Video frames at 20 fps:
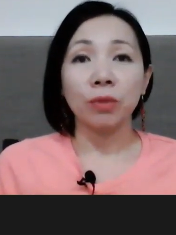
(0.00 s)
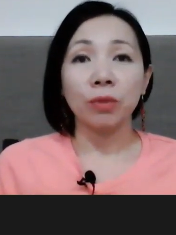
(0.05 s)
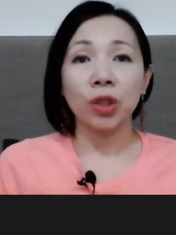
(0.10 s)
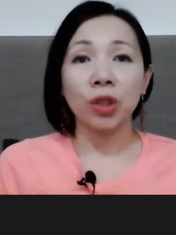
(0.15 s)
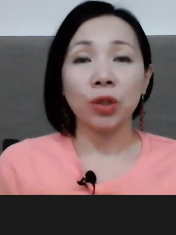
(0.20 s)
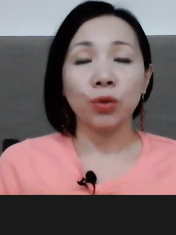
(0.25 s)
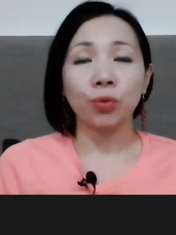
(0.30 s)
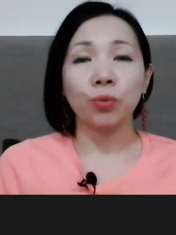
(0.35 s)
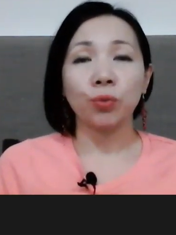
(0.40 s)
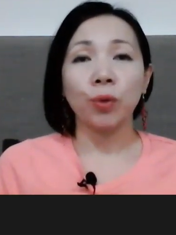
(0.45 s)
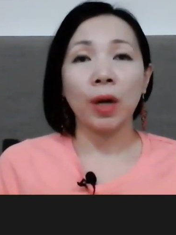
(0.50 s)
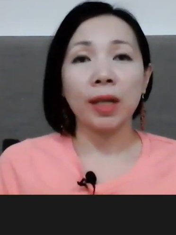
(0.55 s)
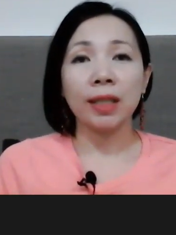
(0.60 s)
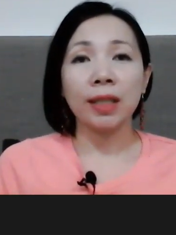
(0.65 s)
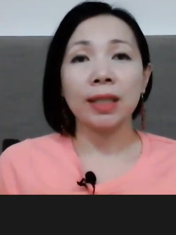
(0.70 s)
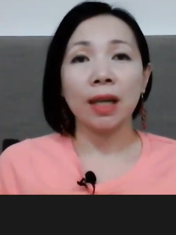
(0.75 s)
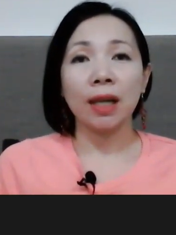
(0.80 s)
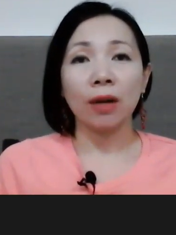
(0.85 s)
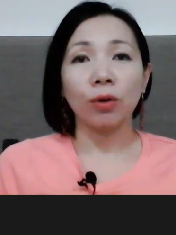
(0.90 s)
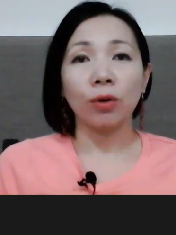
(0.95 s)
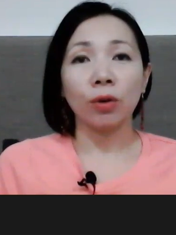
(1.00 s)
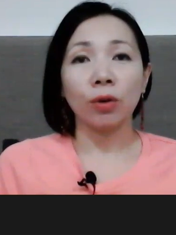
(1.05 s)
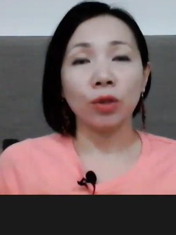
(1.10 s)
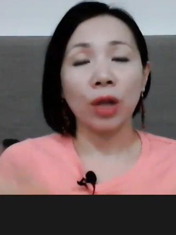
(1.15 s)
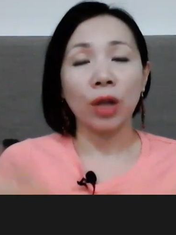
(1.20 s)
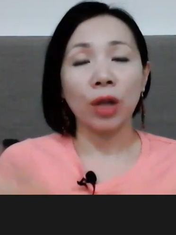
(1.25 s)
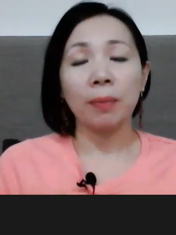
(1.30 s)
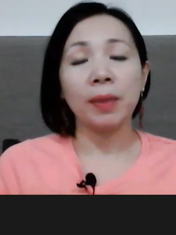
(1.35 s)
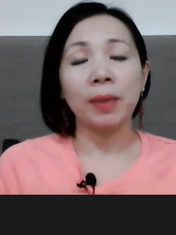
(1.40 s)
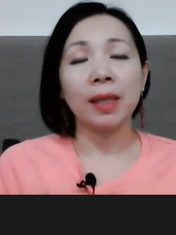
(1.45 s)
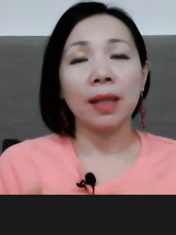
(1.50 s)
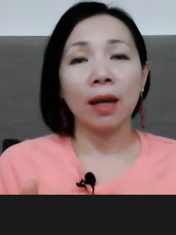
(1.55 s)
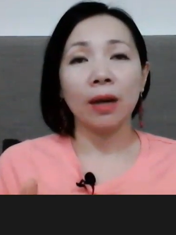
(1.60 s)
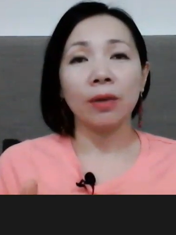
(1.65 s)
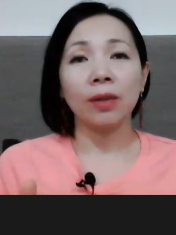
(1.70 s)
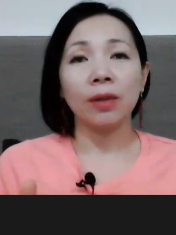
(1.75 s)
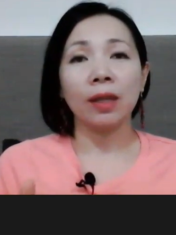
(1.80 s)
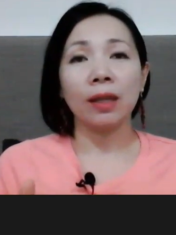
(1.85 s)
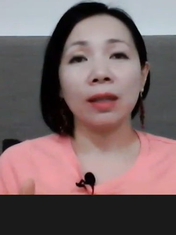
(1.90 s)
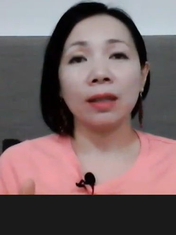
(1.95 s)
just write it down or type it
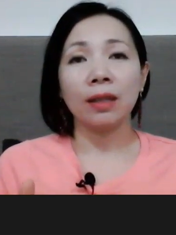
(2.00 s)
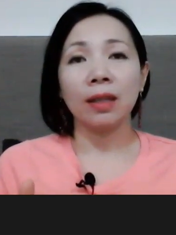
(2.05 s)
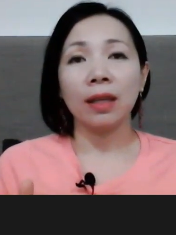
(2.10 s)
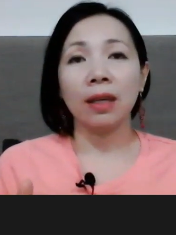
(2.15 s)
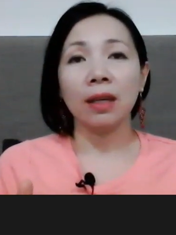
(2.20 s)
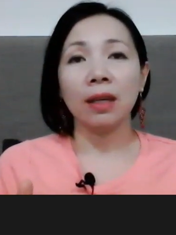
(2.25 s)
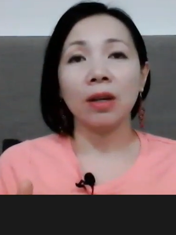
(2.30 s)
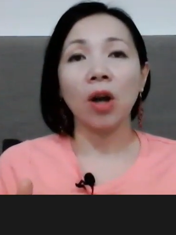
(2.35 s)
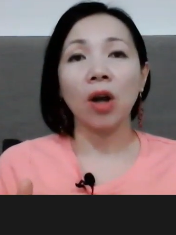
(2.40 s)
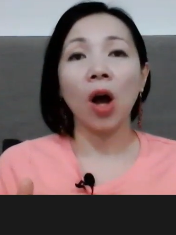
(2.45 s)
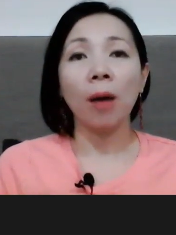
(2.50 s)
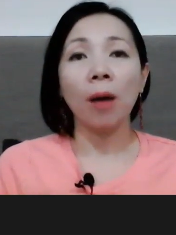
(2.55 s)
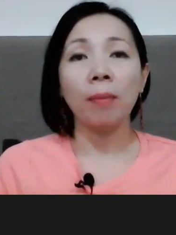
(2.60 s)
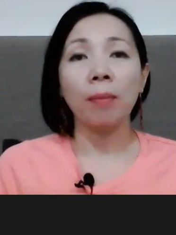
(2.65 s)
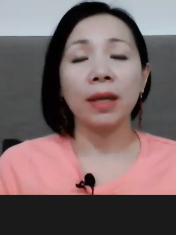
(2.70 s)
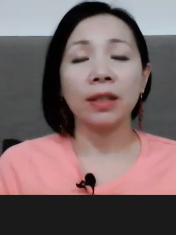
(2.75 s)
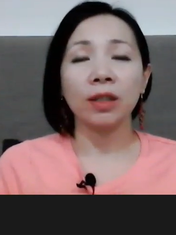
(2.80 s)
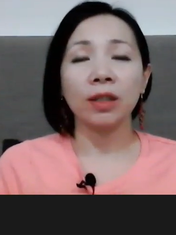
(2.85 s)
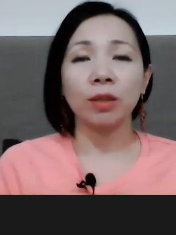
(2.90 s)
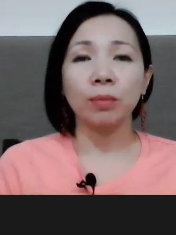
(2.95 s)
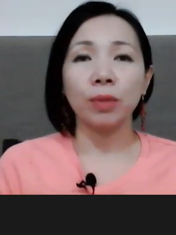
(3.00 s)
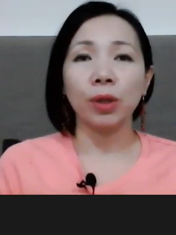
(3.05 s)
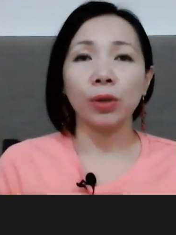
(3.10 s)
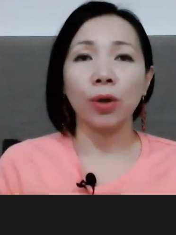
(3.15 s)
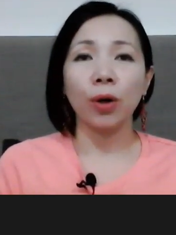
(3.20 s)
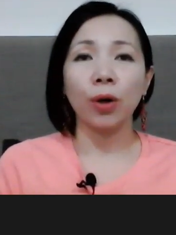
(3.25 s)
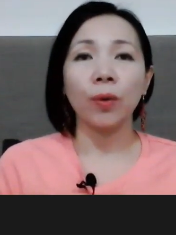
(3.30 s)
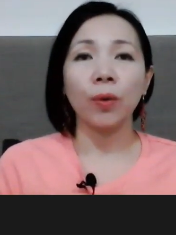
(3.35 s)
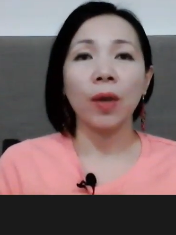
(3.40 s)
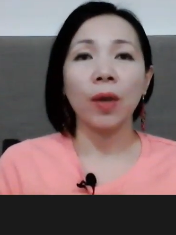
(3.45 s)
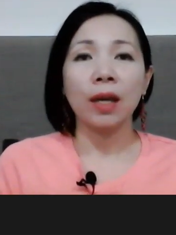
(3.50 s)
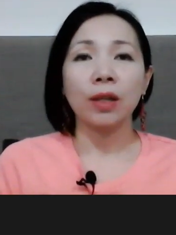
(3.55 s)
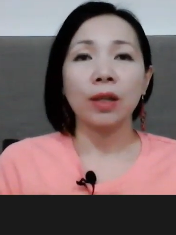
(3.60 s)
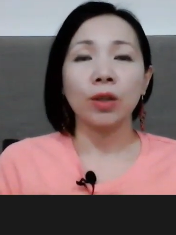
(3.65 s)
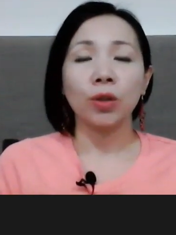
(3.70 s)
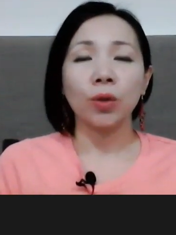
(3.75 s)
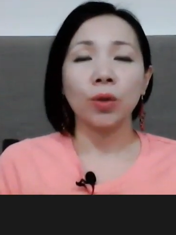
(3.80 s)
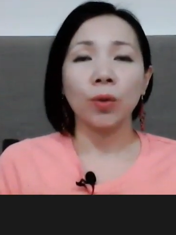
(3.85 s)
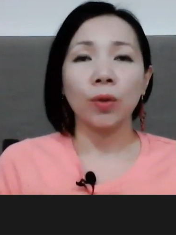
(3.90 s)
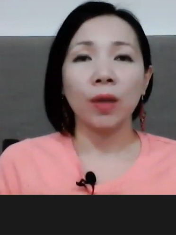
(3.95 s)
down in the comment below
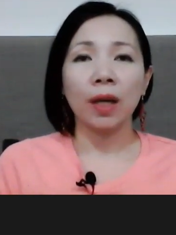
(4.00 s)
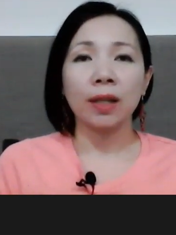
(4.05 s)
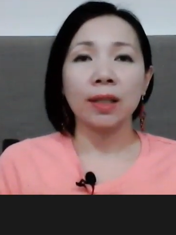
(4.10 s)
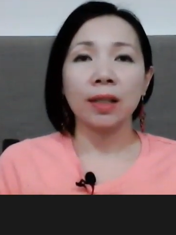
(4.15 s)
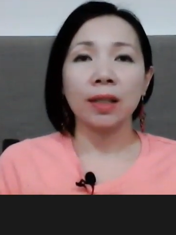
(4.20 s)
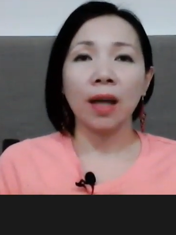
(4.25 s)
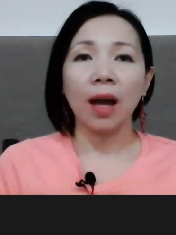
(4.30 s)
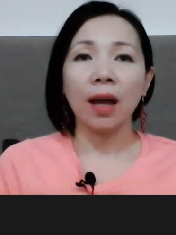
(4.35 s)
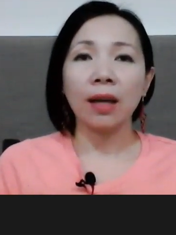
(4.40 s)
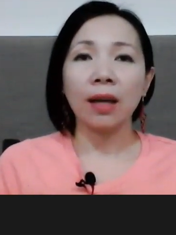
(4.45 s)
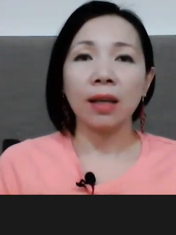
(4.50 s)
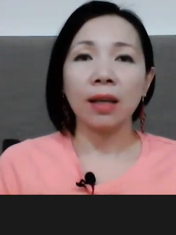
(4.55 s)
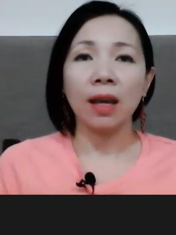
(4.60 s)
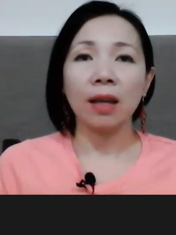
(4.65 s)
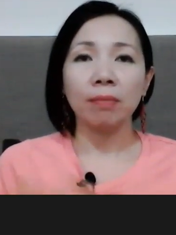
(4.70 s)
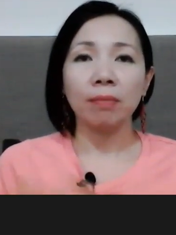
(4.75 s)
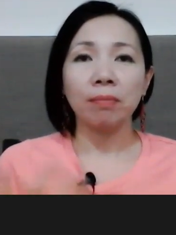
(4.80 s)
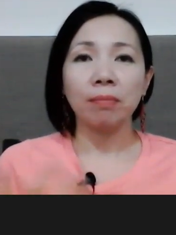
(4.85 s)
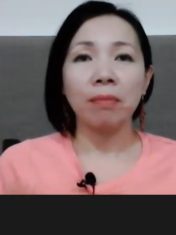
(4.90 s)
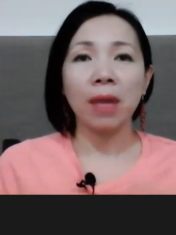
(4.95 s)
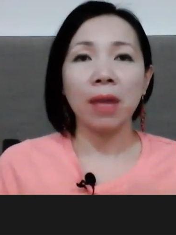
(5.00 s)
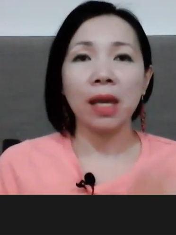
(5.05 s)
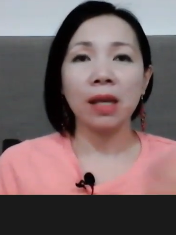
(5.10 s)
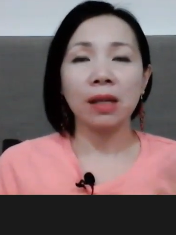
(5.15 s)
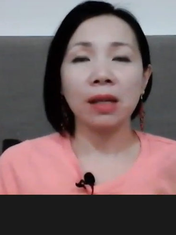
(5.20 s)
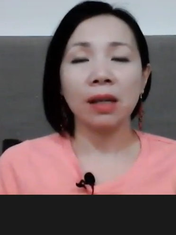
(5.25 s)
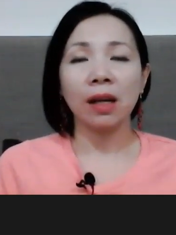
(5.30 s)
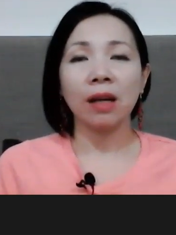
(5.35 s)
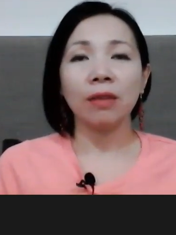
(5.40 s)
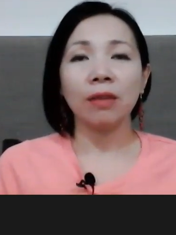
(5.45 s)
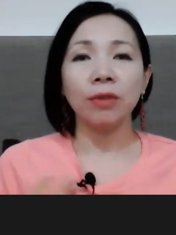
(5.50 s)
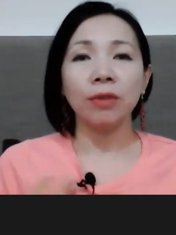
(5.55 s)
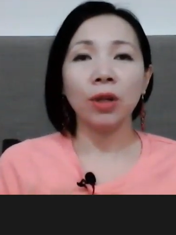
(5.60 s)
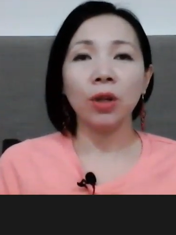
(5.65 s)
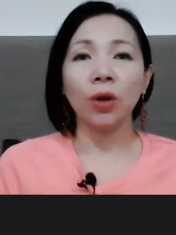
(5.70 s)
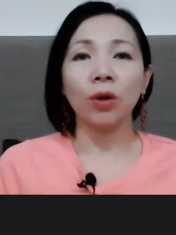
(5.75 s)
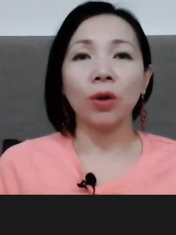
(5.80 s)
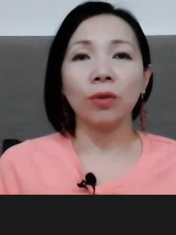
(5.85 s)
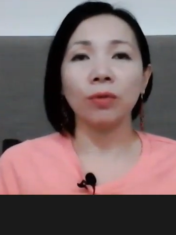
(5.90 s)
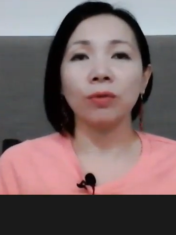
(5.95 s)
so that I can make a
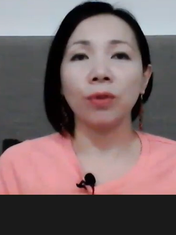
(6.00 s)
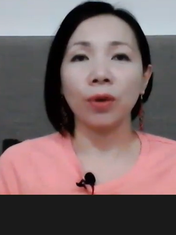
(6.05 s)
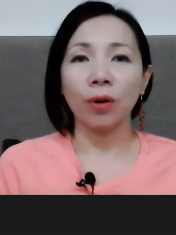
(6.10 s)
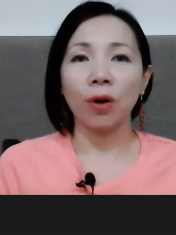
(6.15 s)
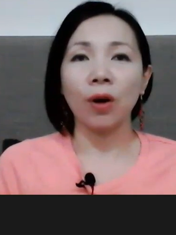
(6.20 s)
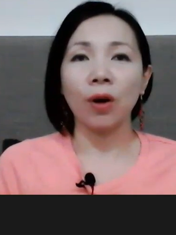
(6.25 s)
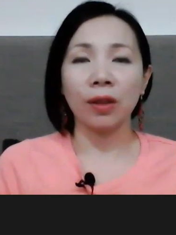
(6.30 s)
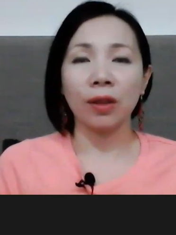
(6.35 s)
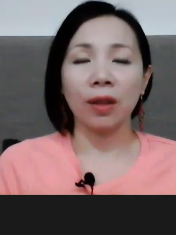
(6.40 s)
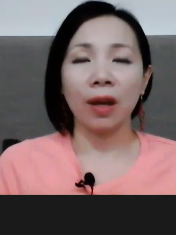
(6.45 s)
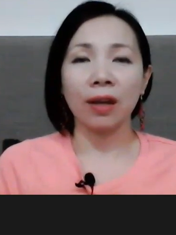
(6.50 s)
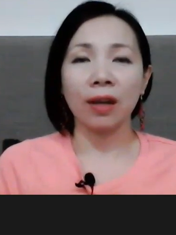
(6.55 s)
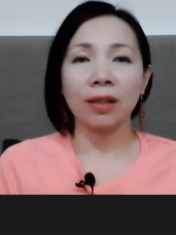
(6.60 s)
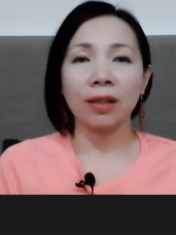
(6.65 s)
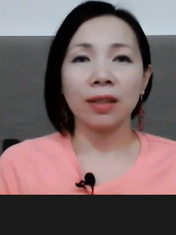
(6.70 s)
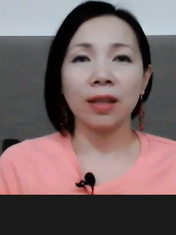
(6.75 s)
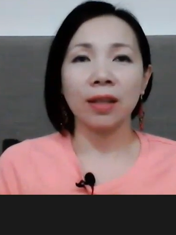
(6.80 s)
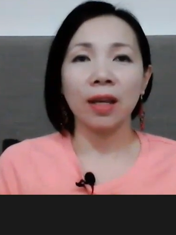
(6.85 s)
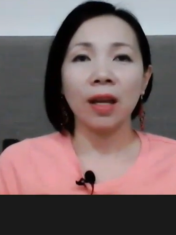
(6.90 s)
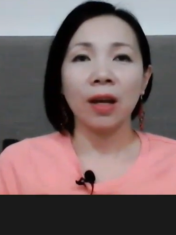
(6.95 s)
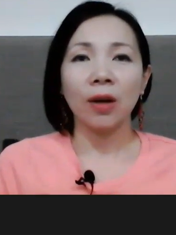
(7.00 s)
video on that.